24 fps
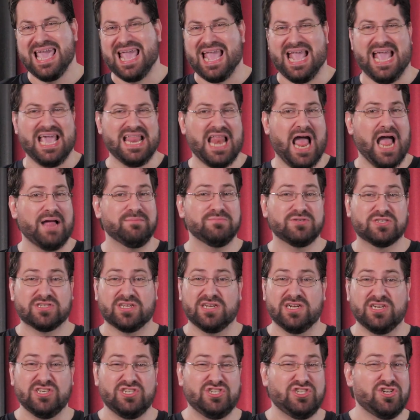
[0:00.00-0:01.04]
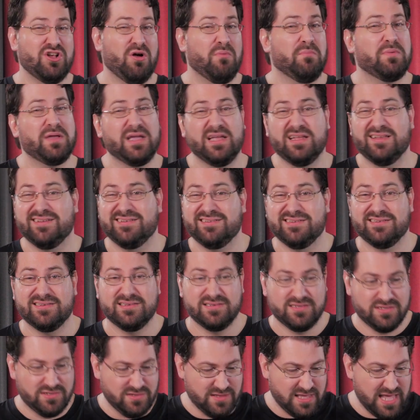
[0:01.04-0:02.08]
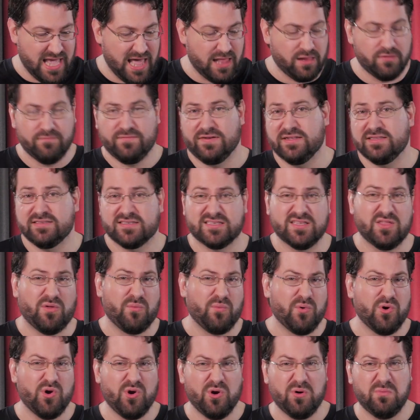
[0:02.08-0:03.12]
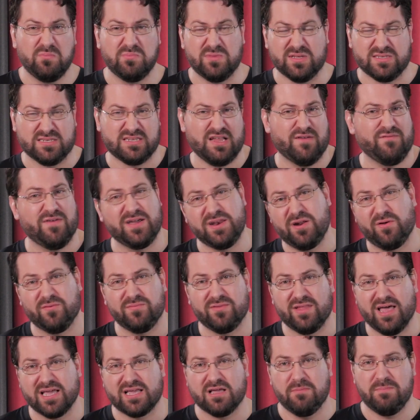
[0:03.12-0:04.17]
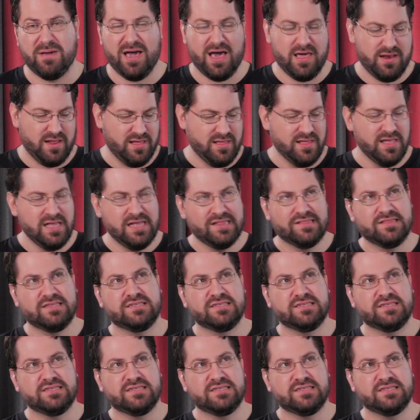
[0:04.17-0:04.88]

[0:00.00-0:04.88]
And I'm just gonna jump into the elephants in the room, the stuff I don't like about it,